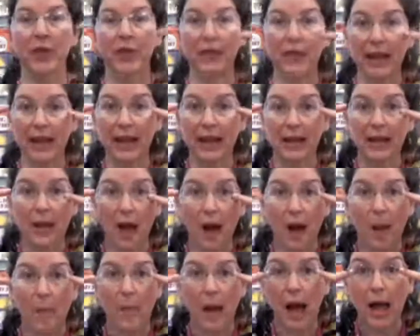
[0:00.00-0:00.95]
These
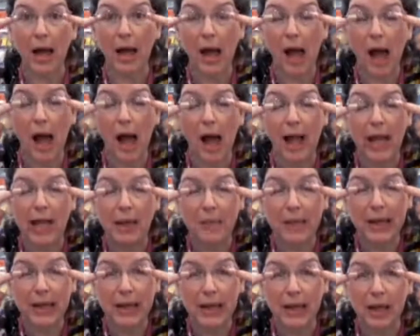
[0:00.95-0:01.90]
are my eye
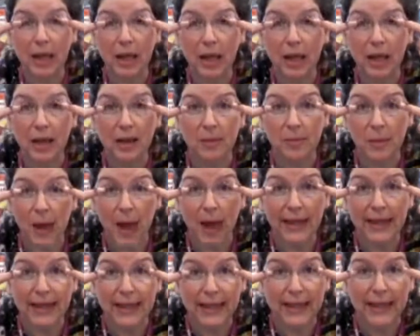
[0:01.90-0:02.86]
blinkers,
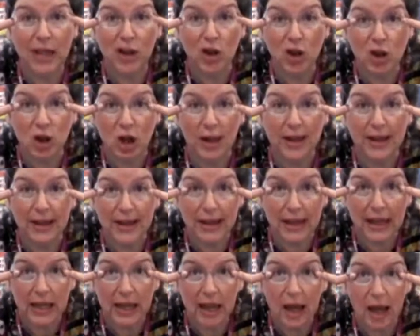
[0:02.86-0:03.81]
my teacher
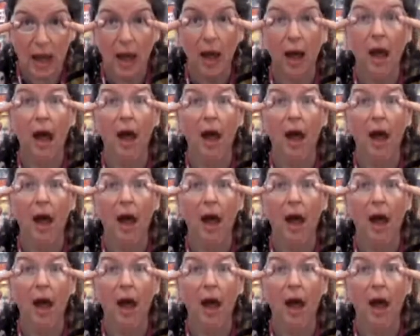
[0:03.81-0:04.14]
dear.